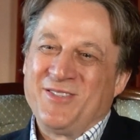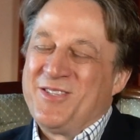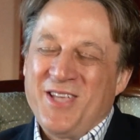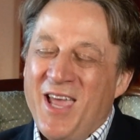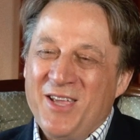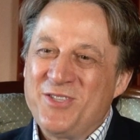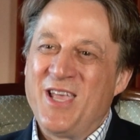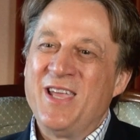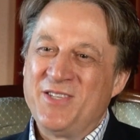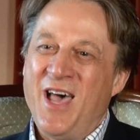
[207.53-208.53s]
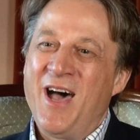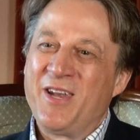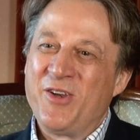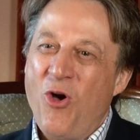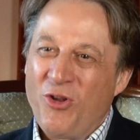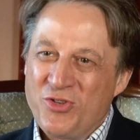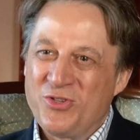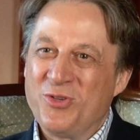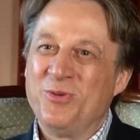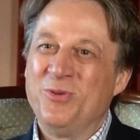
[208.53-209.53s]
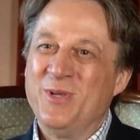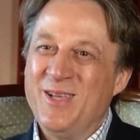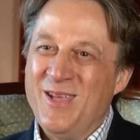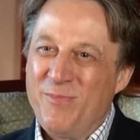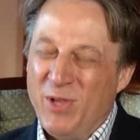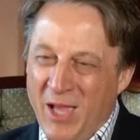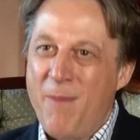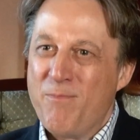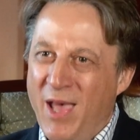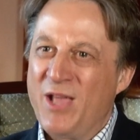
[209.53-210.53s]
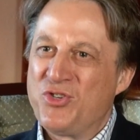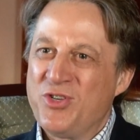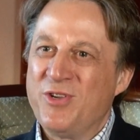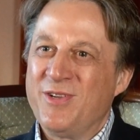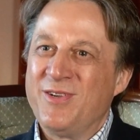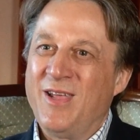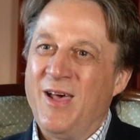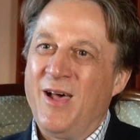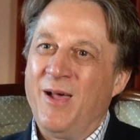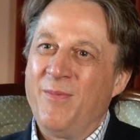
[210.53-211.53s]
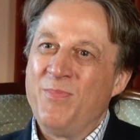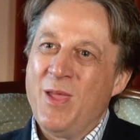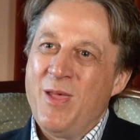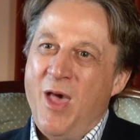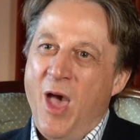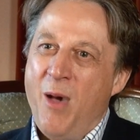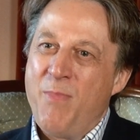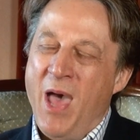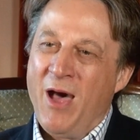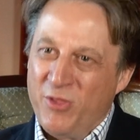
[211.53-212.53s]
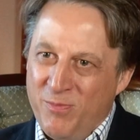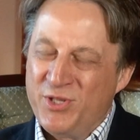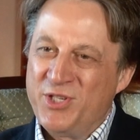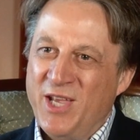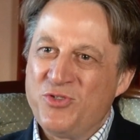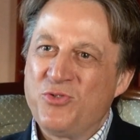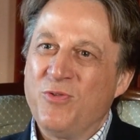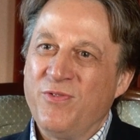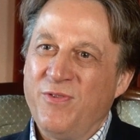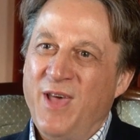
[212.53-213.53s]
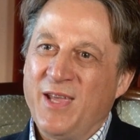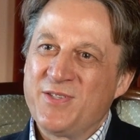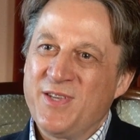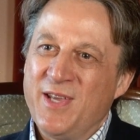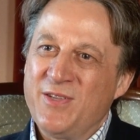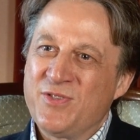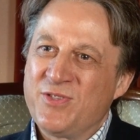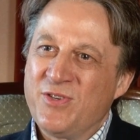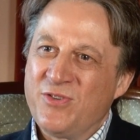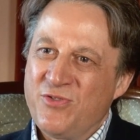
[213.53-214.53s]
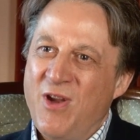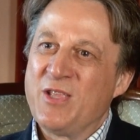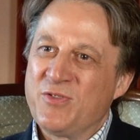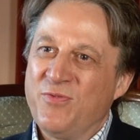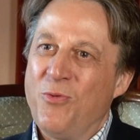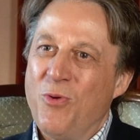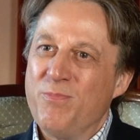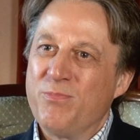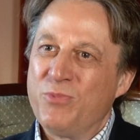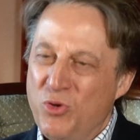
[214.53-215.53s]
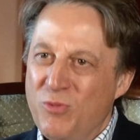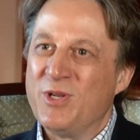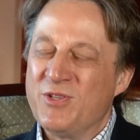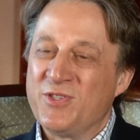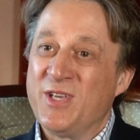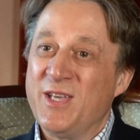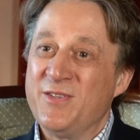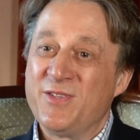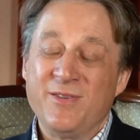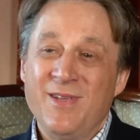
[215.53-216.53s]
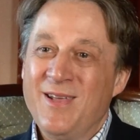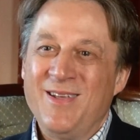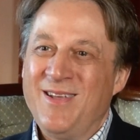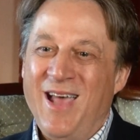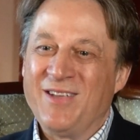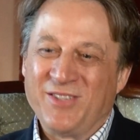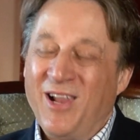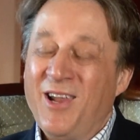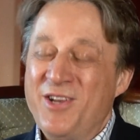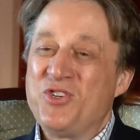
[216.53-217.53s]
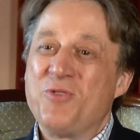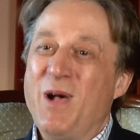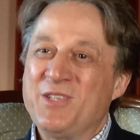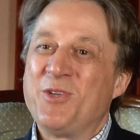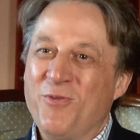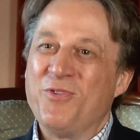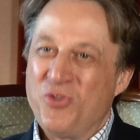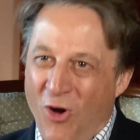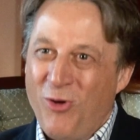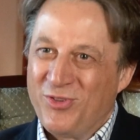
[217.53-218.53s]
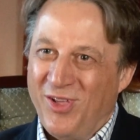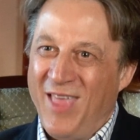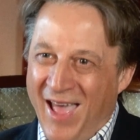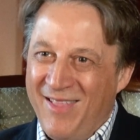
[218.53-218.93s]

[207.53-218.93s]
I say, it's hard not to become passionate about the potential for vaccines to transform human disease. And as a clinician myself and doctor,